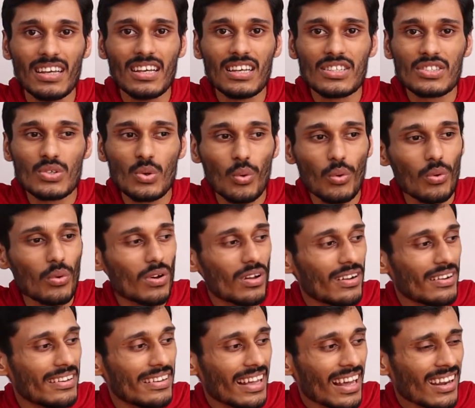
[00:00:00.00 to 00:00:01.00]
So
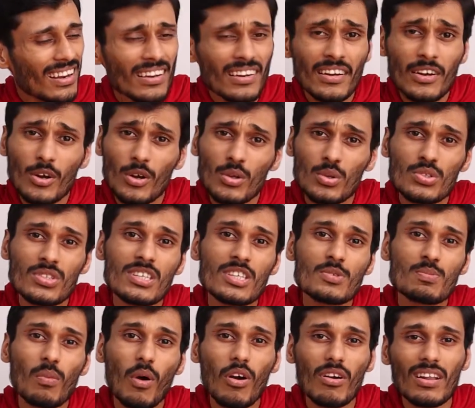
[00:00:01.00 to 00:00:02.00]
Dell introduced
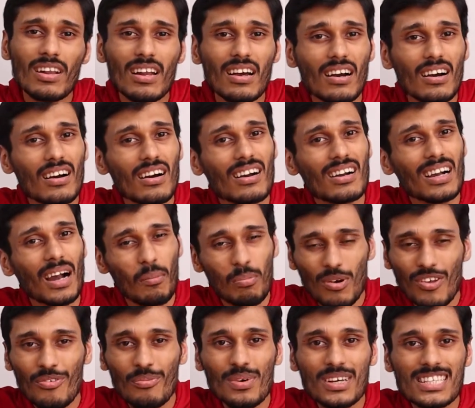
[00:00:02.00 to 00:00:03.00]
this model a
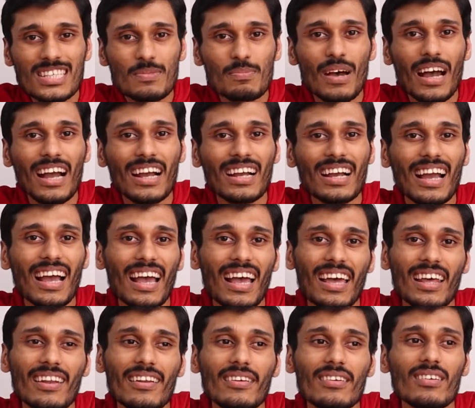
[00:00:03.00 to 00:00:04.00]
couple of months back,
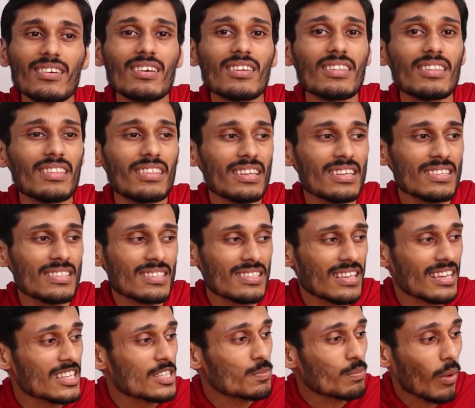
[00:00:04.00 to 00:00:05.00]
and this
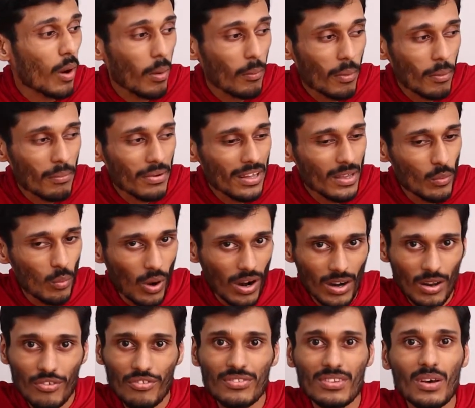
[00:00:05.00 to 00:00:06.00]
is probably
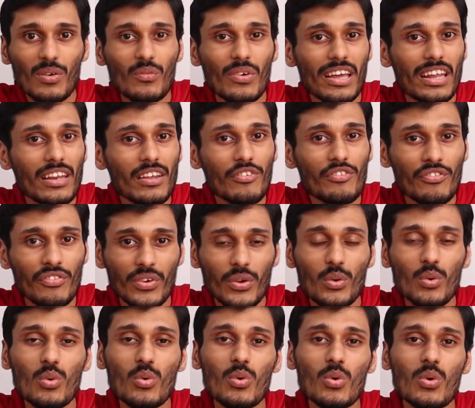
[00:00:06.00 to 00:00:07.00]
one of the very
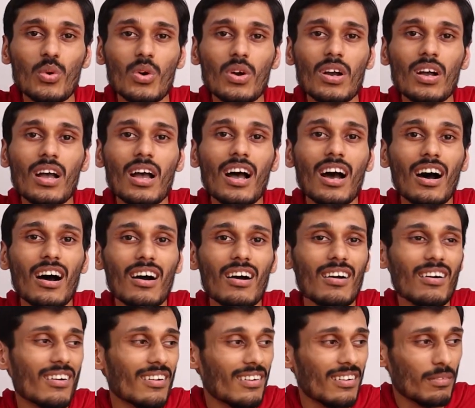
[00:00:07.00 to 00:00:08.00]
few
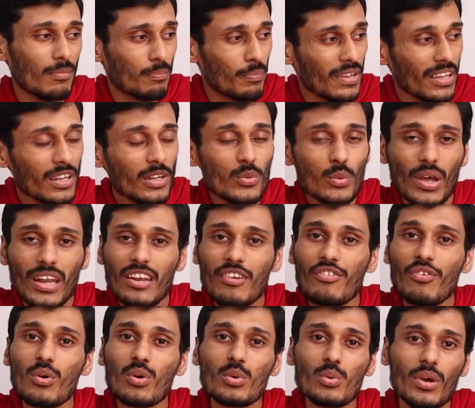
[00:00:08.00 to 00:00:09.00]

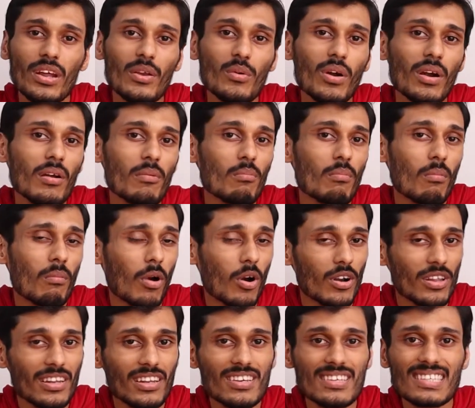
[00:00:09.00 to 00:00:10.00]
P2421
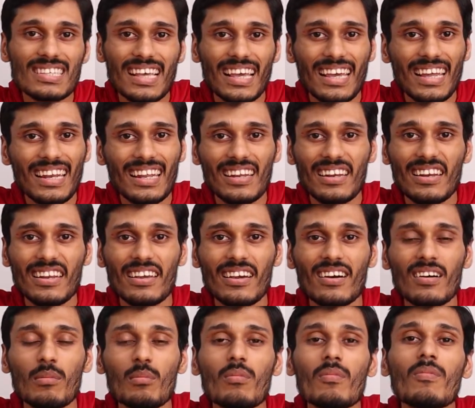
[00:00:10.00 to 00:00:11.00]
monitors in
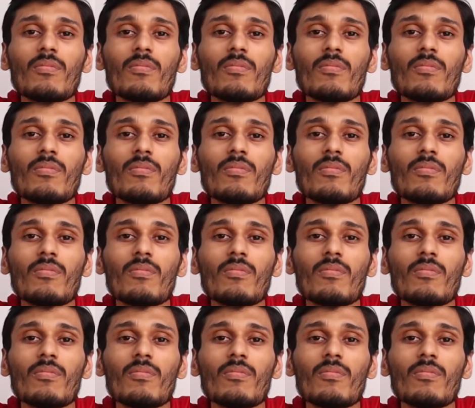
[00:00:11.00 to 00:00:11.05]
India.